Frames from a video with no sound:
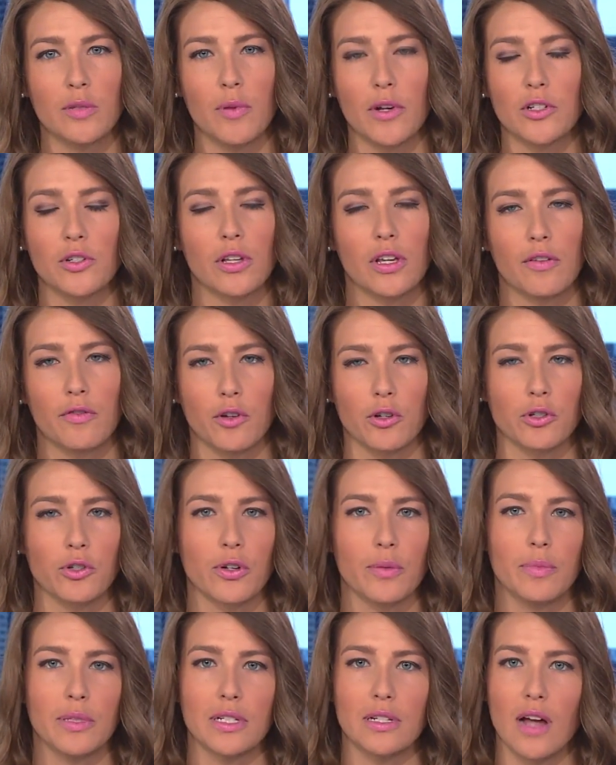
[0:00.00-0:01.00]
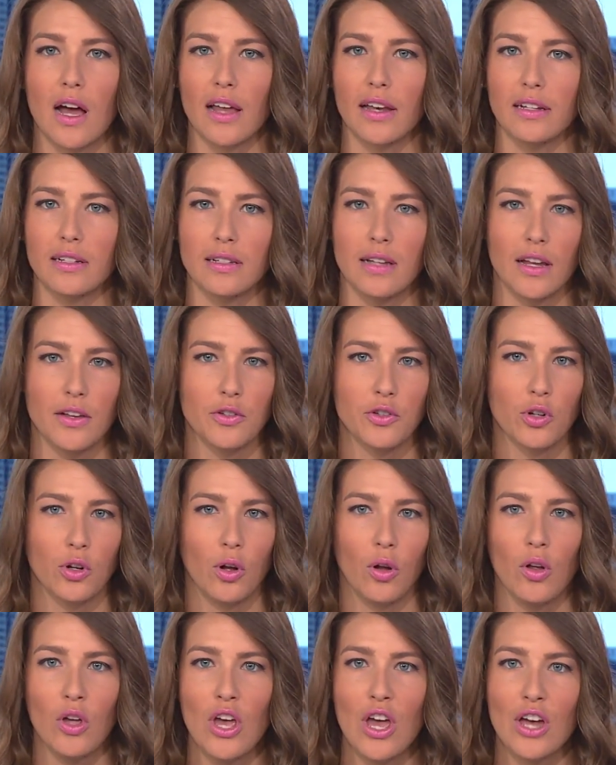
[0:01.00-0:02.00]
especially if your trip is not
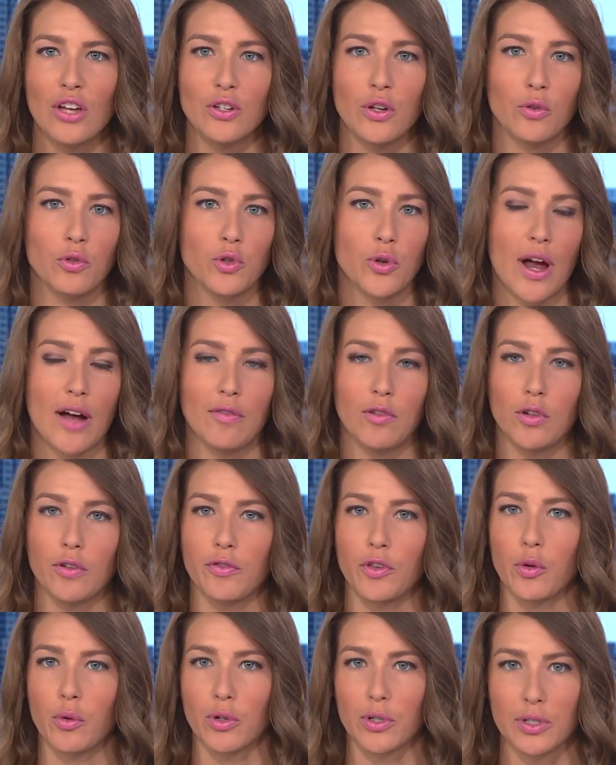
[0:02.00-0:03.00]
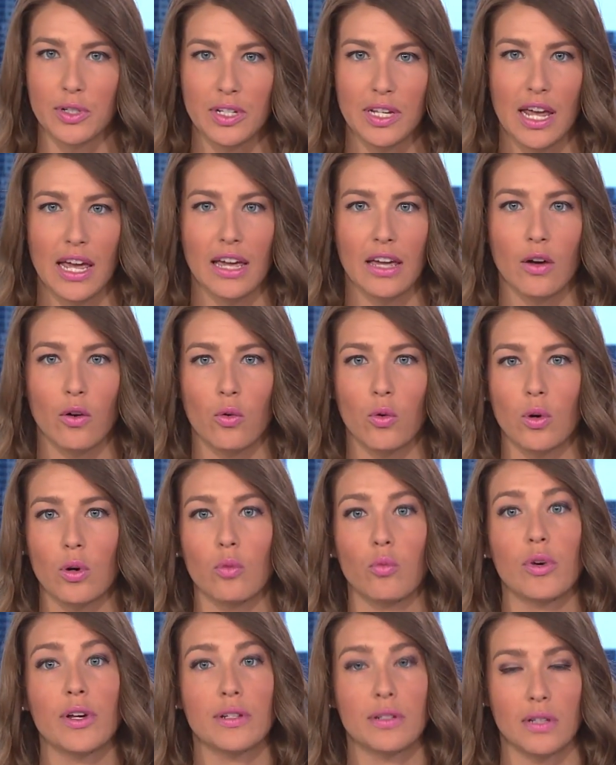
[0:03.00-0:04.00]
essential. Don't travel if you are sick
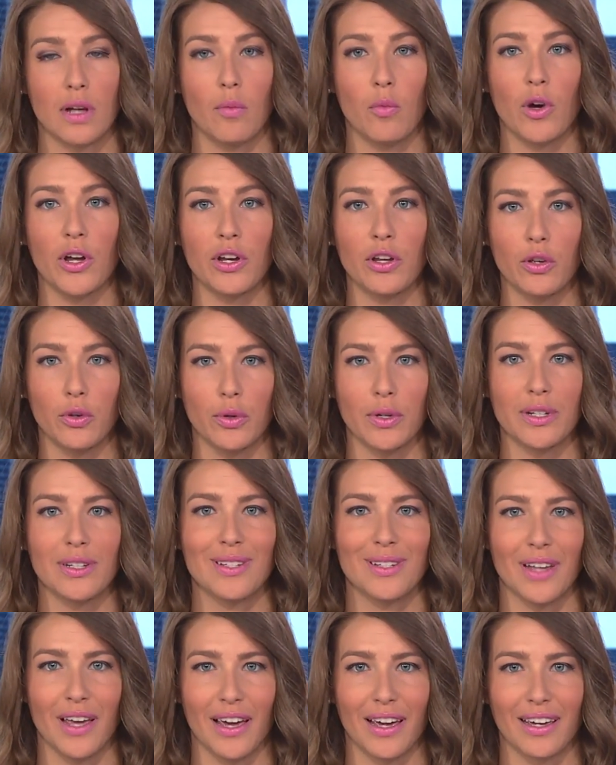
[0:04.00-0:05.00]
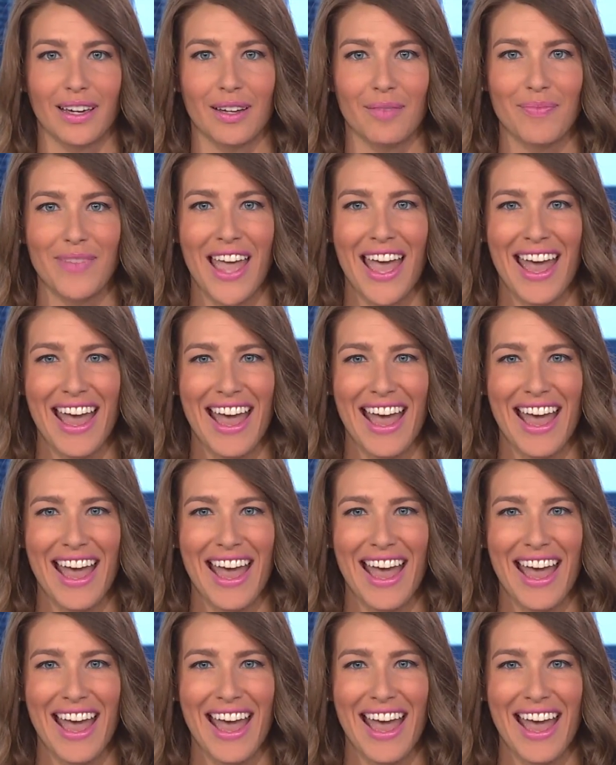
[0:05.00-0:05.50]
or with someone who is sick.